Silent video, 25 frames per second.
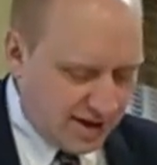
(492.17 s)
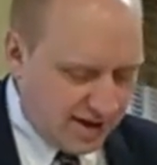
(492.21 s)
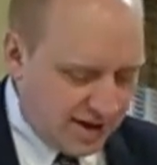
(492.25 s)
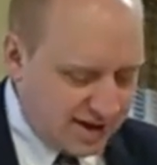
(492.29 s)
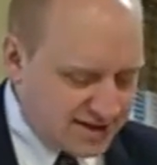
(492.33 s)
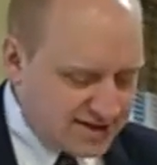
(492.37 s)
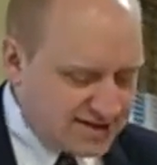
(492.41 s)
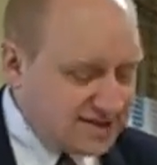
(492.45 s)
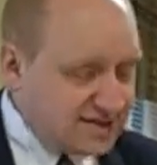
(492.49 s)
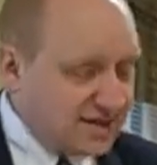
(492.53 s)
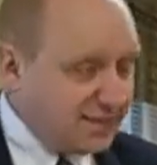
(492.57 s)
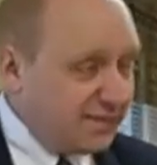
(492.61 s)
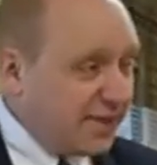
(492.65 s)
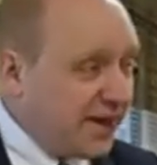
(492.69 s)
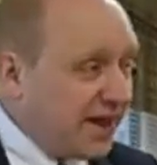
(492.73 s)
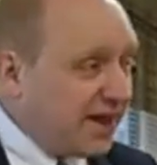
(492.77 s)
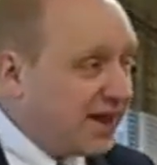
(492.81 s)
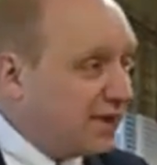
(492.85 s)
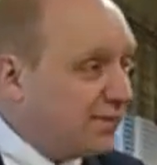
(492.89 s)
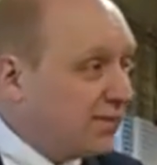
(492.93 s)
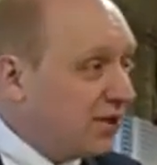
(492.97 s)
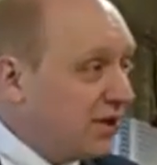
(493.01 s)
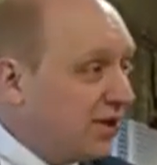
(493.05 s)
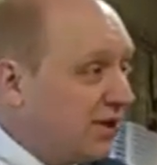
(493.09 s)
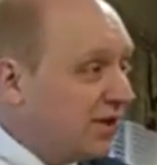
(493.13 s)
It's
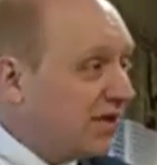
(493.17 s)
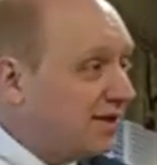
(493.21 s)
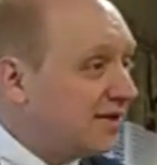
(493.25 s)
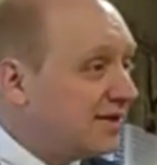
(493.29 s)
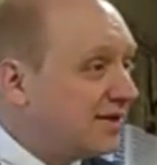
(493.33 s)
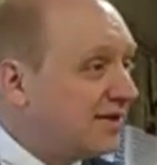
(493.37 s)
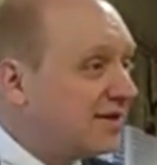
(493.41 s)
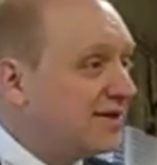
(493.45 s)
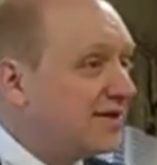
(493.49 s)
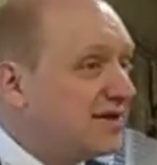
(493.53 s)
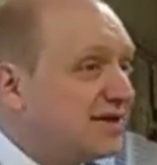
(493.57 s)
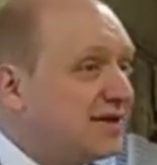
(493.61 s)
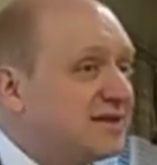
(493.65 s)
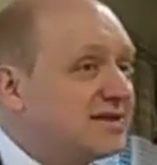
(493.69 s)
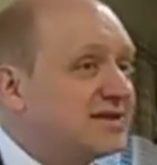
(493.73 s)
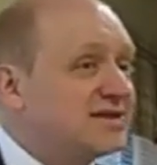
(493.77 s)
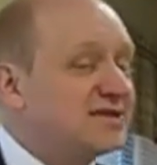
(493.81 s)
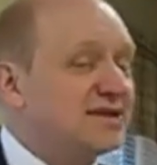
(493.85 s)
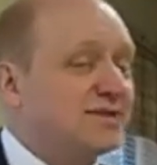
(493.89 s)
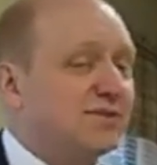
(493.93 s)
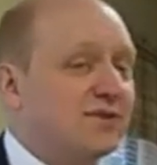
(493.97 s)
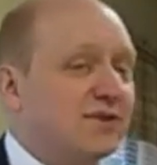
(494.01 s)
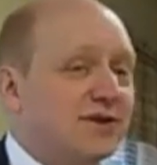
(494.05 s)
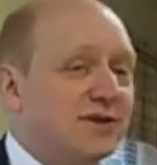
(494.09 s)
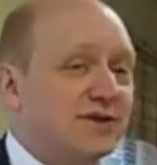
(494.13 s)
debatable,
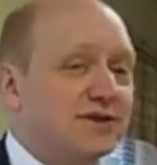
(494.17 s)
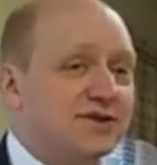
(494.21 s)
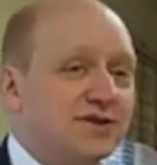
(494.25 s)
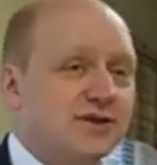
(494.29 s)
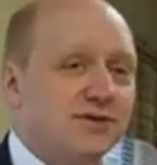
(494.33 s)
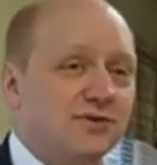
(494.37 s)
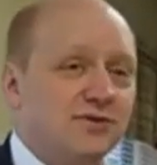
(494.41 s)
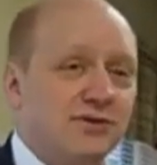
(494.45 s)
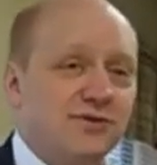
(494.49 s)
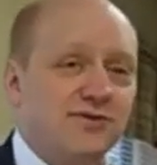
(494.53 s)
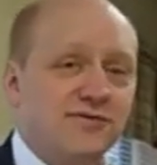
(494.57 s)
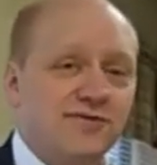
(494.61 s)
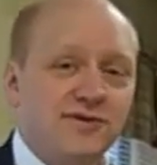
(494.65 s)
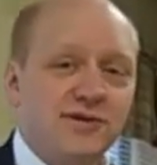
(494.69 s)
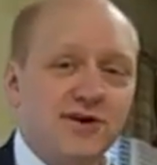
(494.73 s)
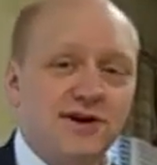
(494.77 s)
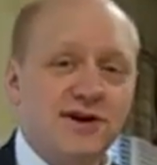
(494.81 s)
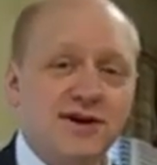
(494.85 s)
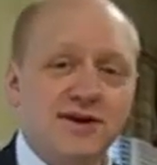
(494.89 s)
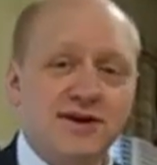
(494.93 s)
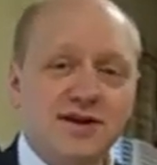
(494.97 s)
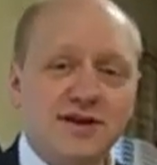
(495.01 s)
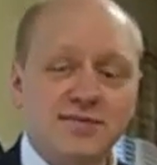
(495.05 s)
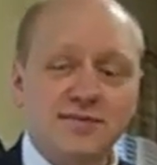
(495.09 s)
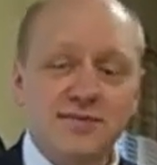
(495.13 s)
similar to the
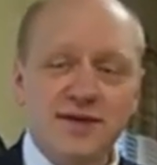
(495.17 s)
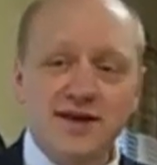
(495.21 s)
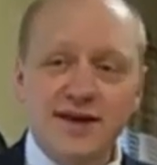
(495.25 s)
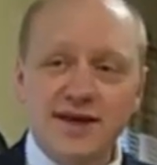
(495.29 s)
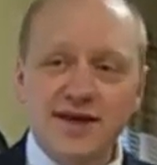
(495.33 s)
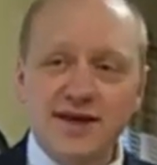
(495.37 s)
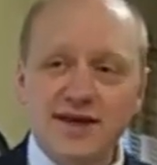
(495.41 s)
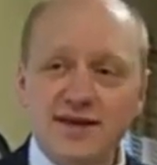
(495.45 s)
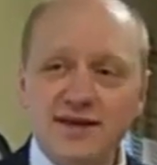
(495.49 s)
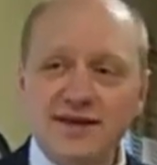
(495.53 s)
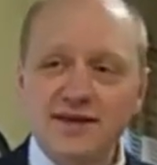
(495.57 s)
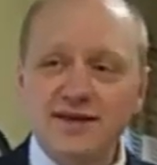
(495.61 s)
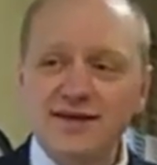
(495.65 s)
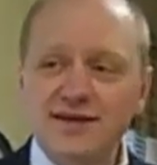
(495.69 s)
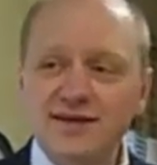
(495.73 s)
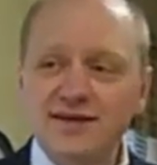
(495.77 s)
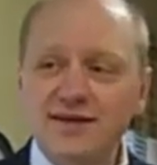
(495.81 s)
referring to committee.